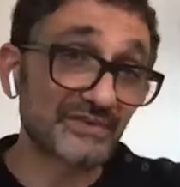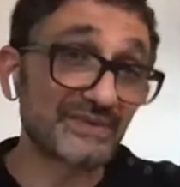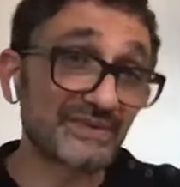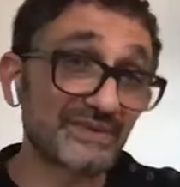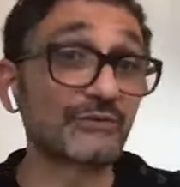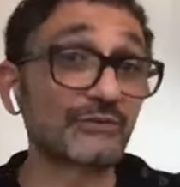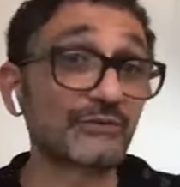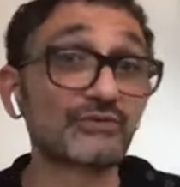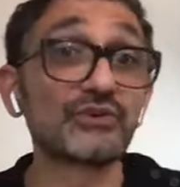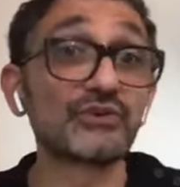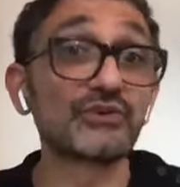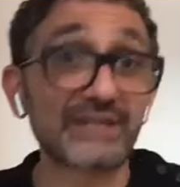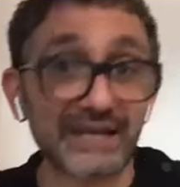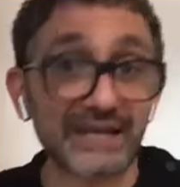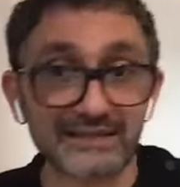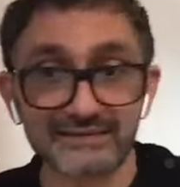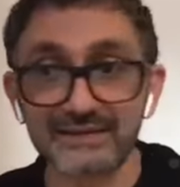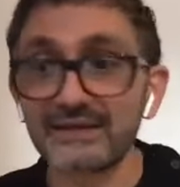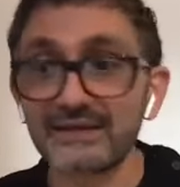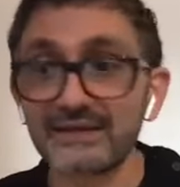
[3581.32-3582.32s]
into something I
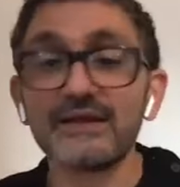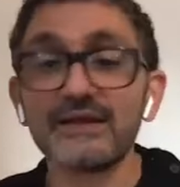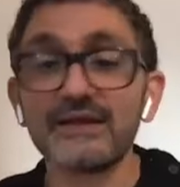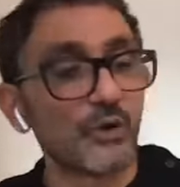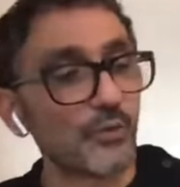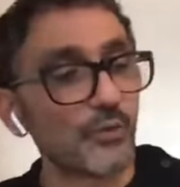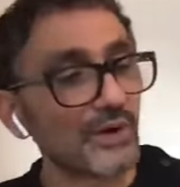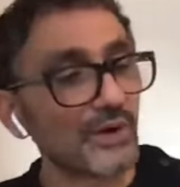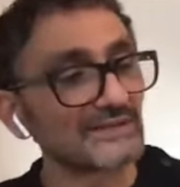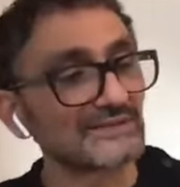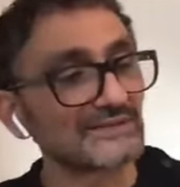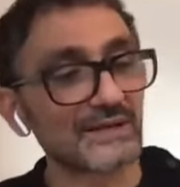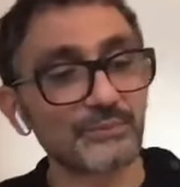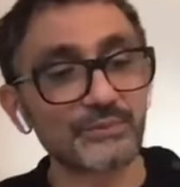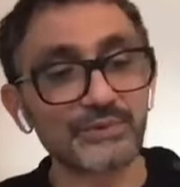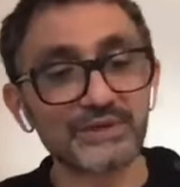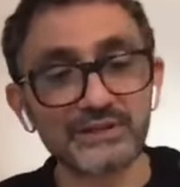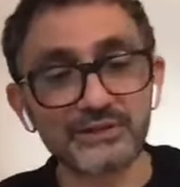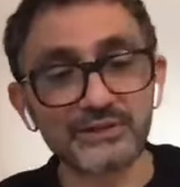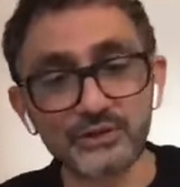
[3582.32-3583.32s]
don't know yet.
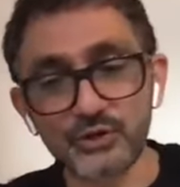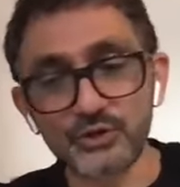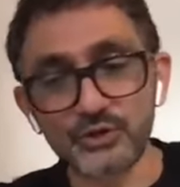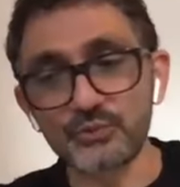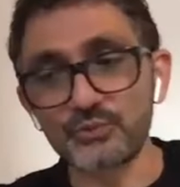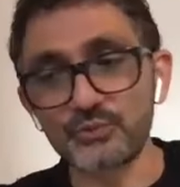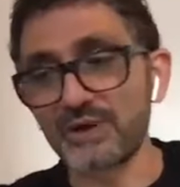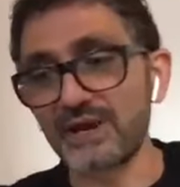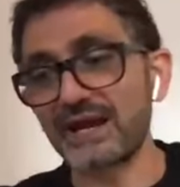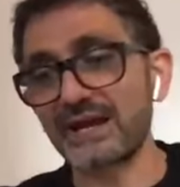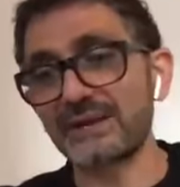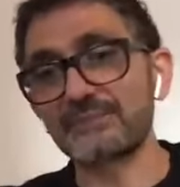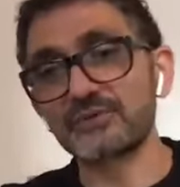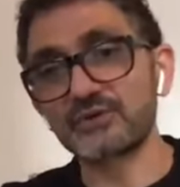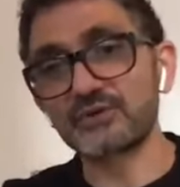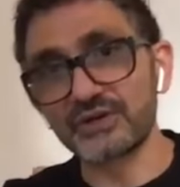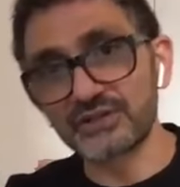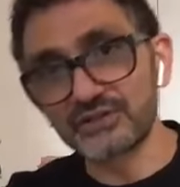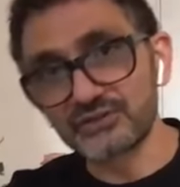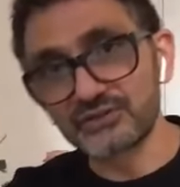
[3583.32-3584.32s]
Once I will know
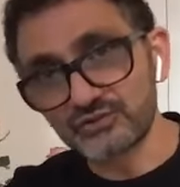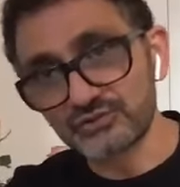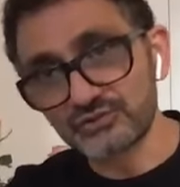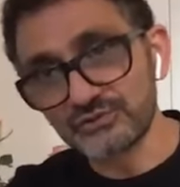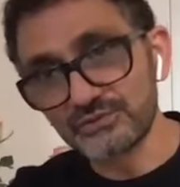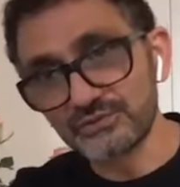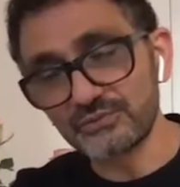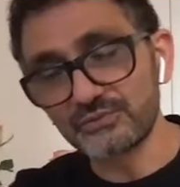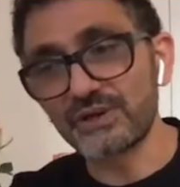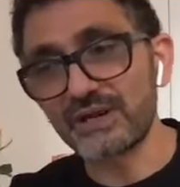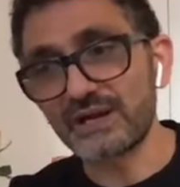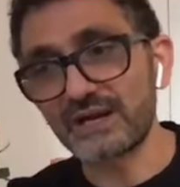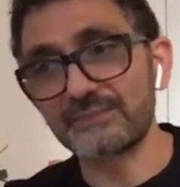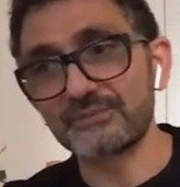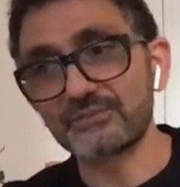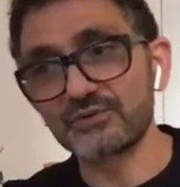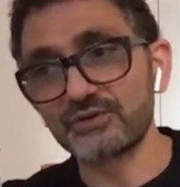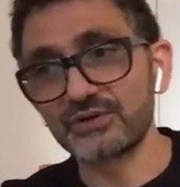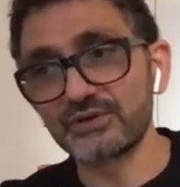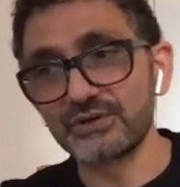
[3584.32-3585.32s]
where I'm going to,
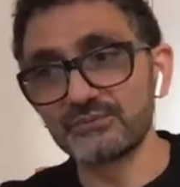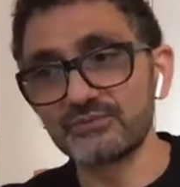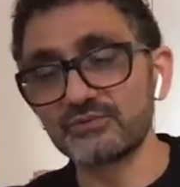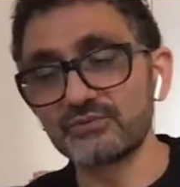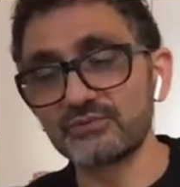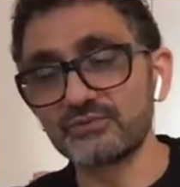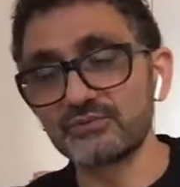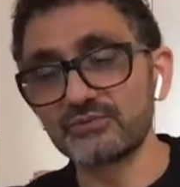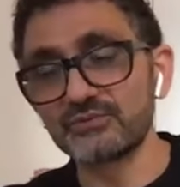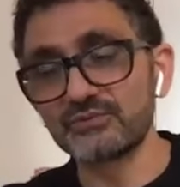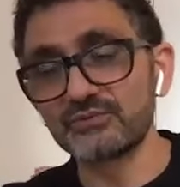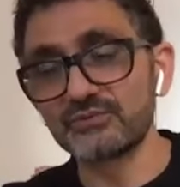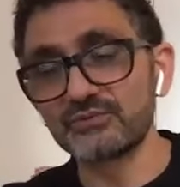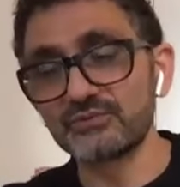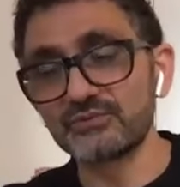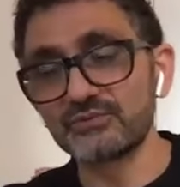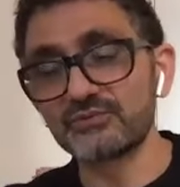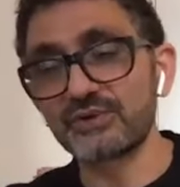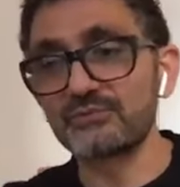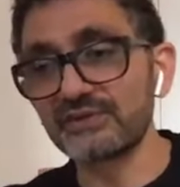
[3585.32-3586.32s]

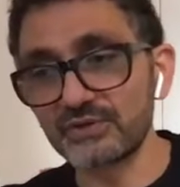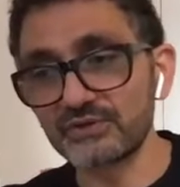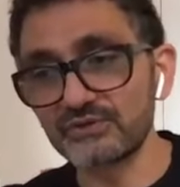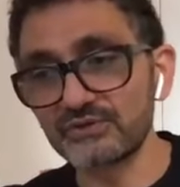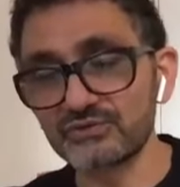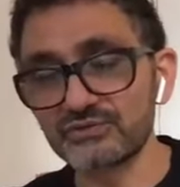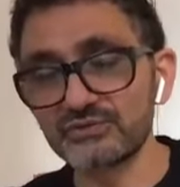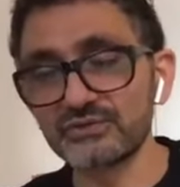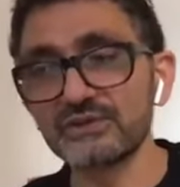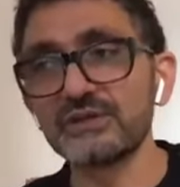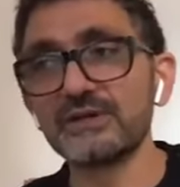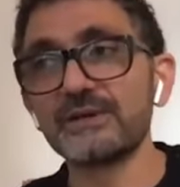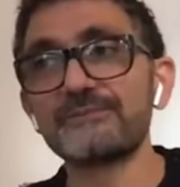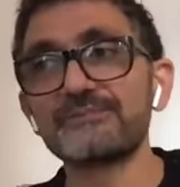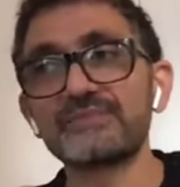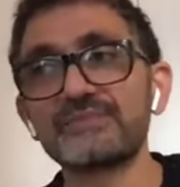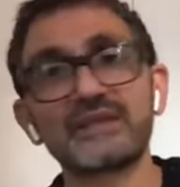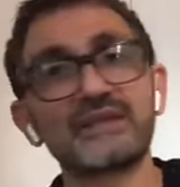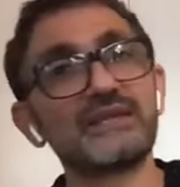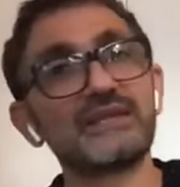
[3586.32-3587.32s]
what I'm moving
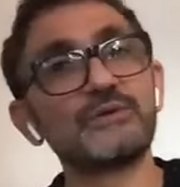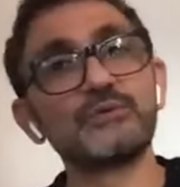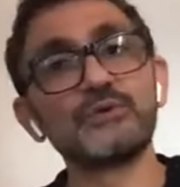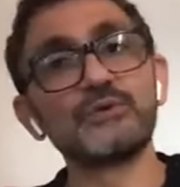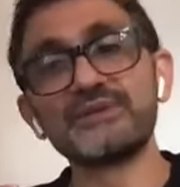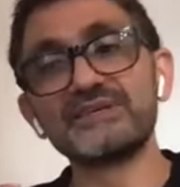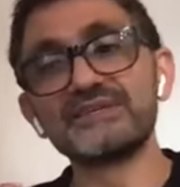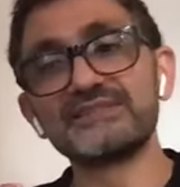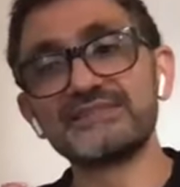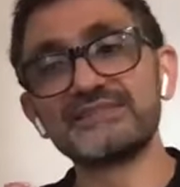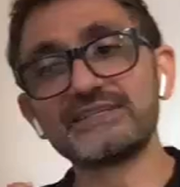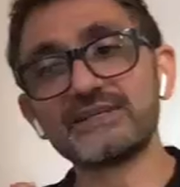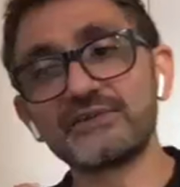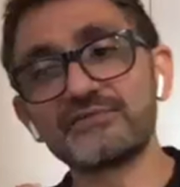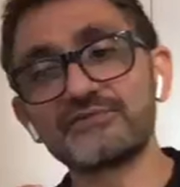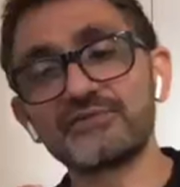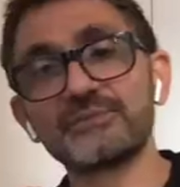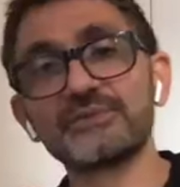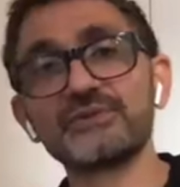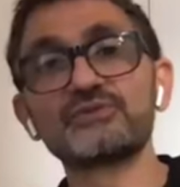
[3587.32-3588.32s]
forward to, it will
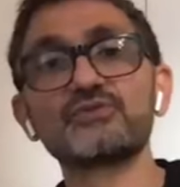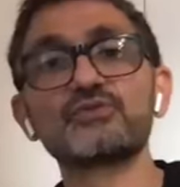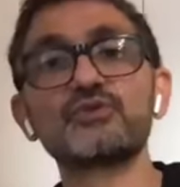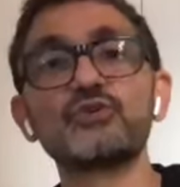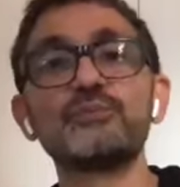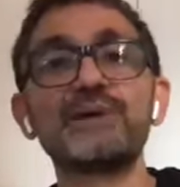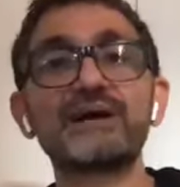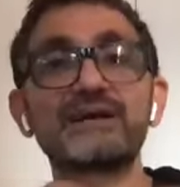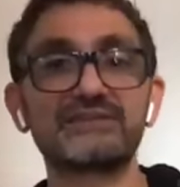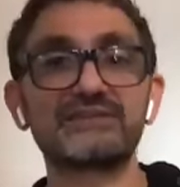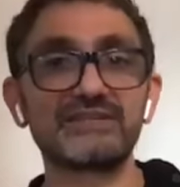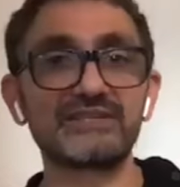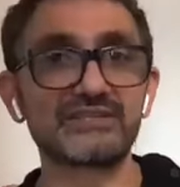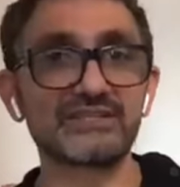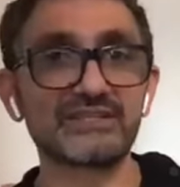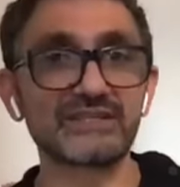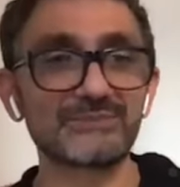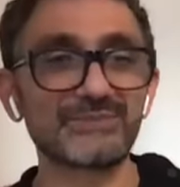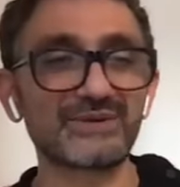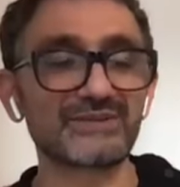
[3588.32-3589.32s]
be easier for me to go
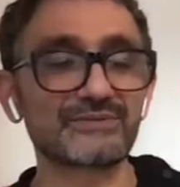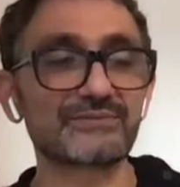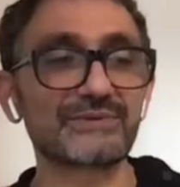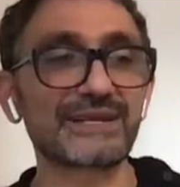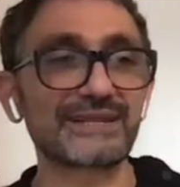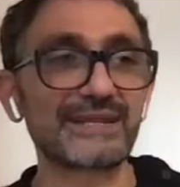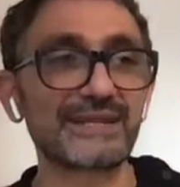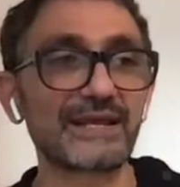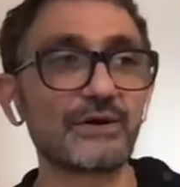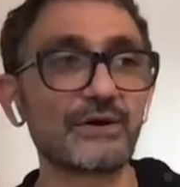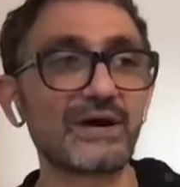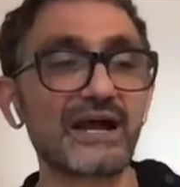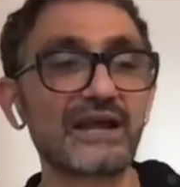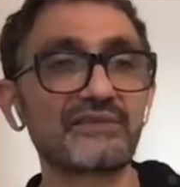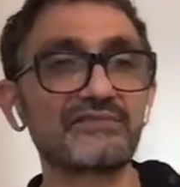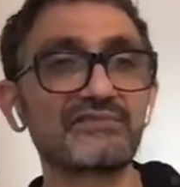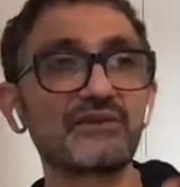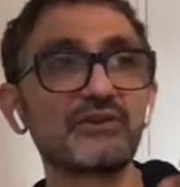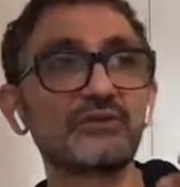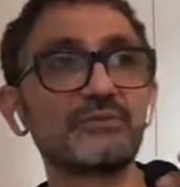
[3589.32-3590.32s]
back teaching. But right
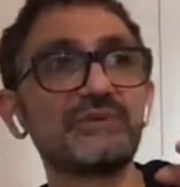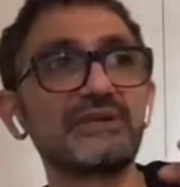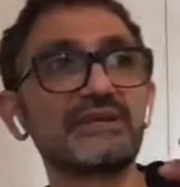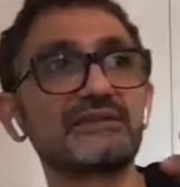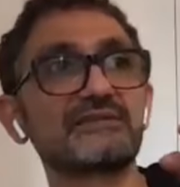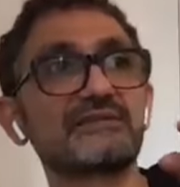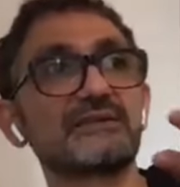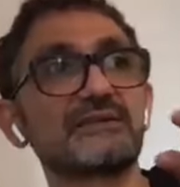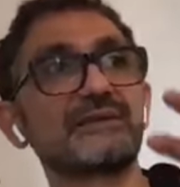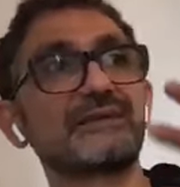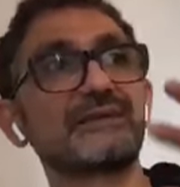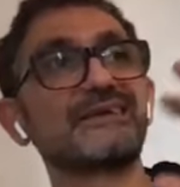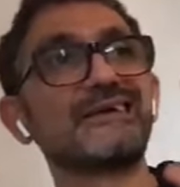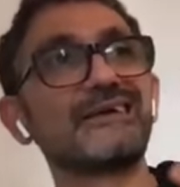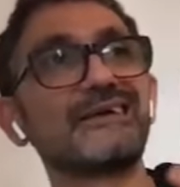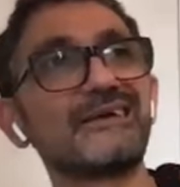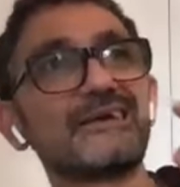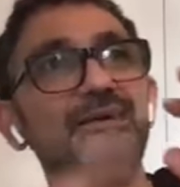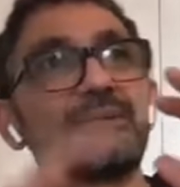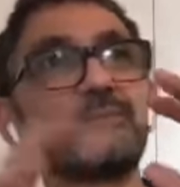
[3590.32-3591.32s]
now I feel a
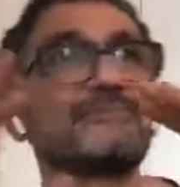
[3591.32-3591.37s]
bit